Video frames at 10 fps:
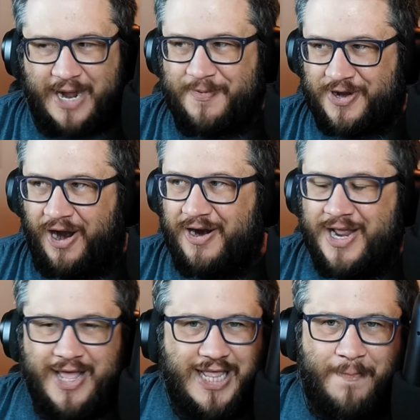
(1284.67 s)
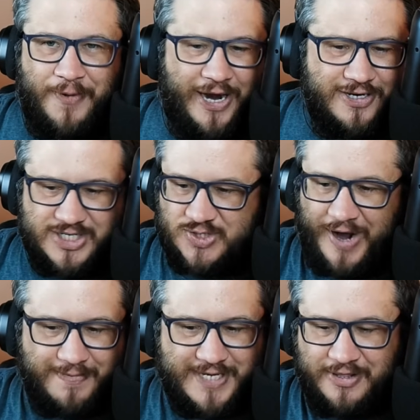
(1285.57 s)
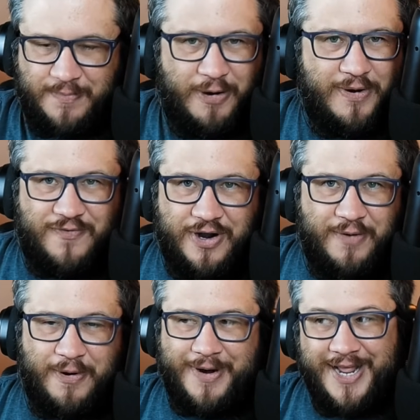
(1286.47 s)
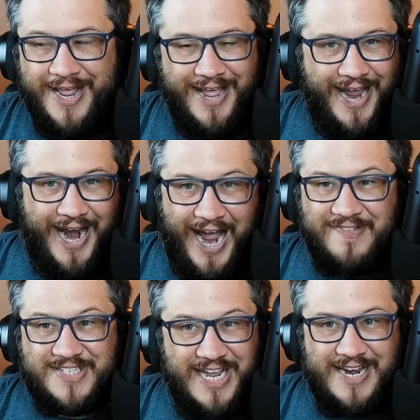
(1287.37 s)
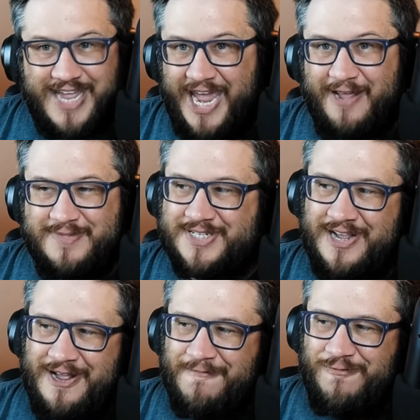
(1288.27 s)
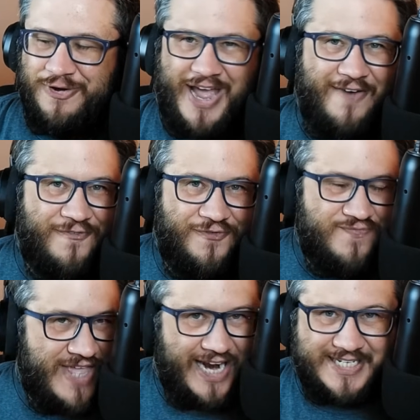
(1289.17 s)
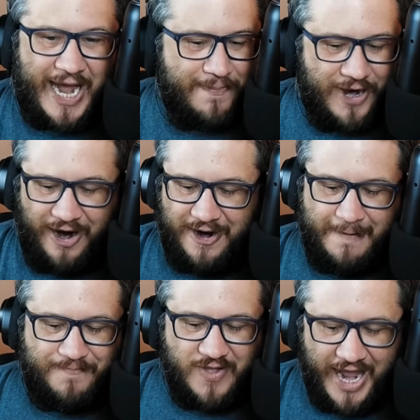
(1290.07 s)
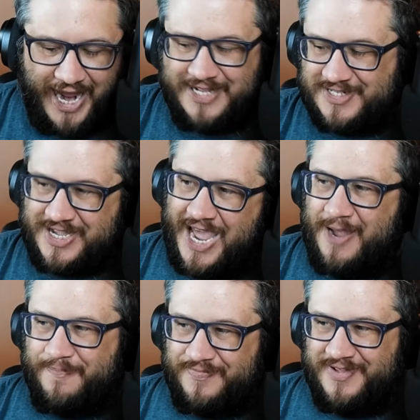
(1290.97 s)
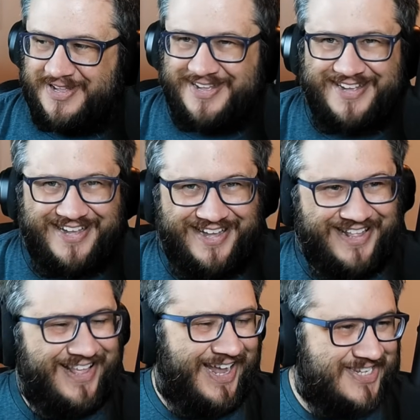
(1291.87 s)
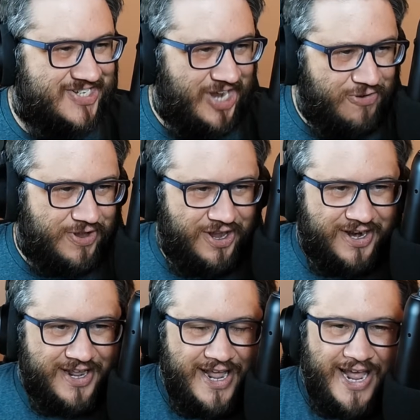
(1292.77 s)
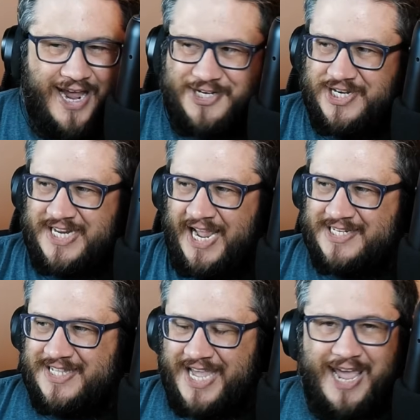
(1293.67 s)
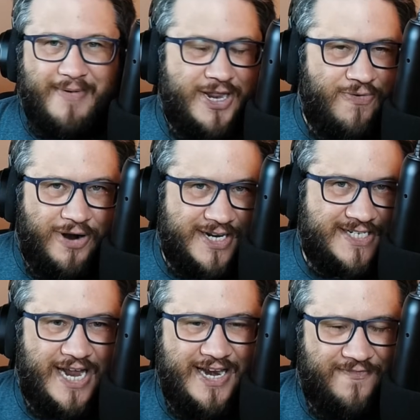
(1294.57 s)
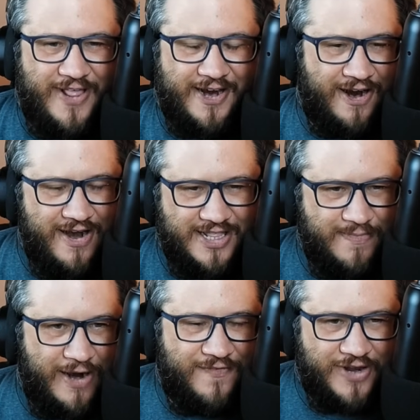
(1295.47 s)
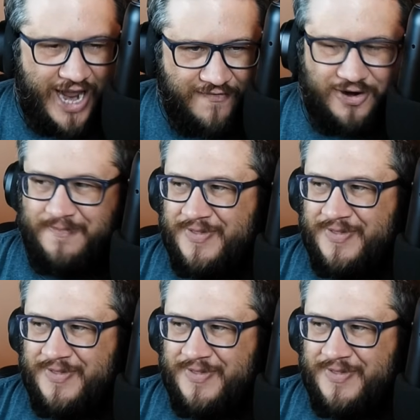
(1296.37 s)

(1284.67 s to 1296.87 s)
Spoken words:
of the card, that player just swaps out the permanent for another permanent. And I've seen games where that top card ends the game. Like, it's so good. It just ends the game. And you weren't intending for that card to hit the battlefield ever.